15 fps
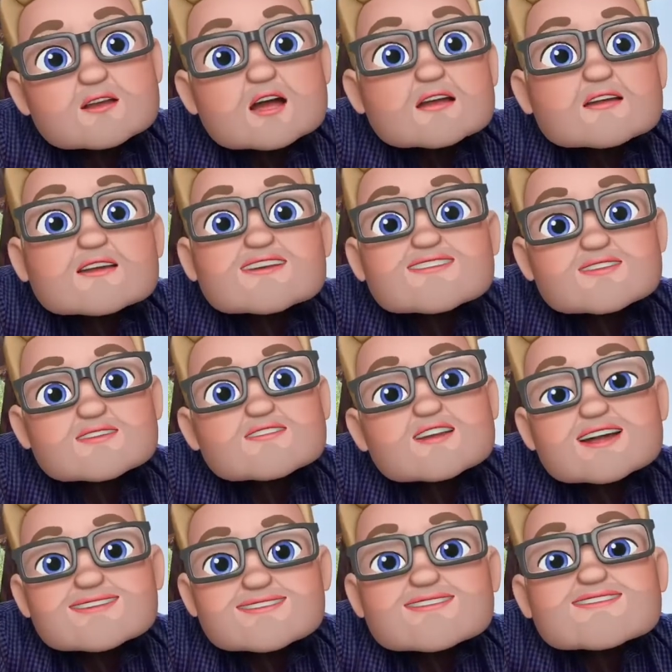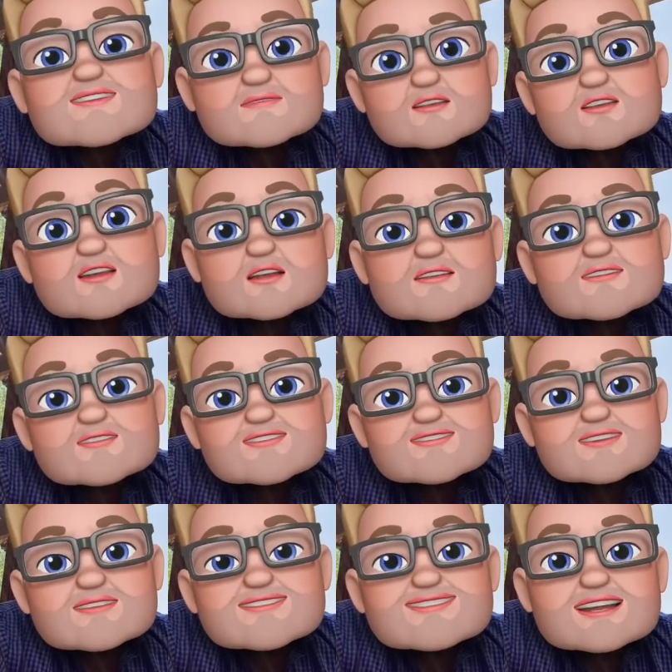Certainly, it's a simple
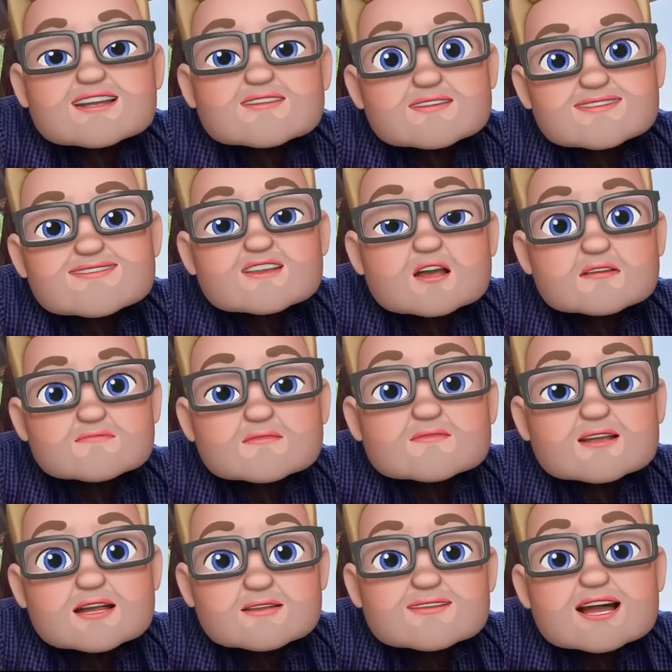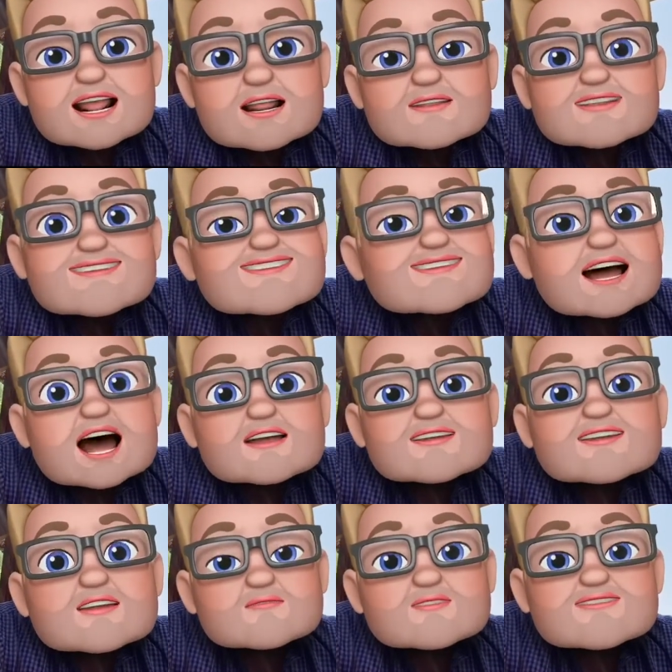conclusion to say that a scarf or bandana is not
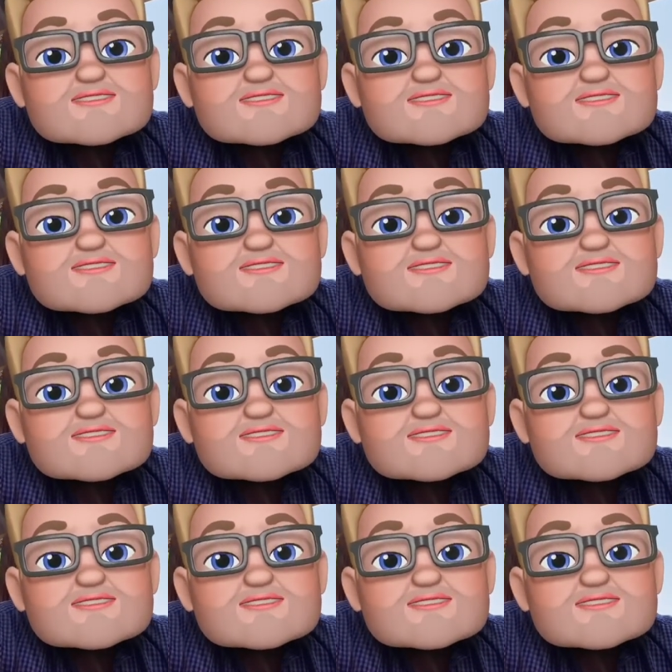equal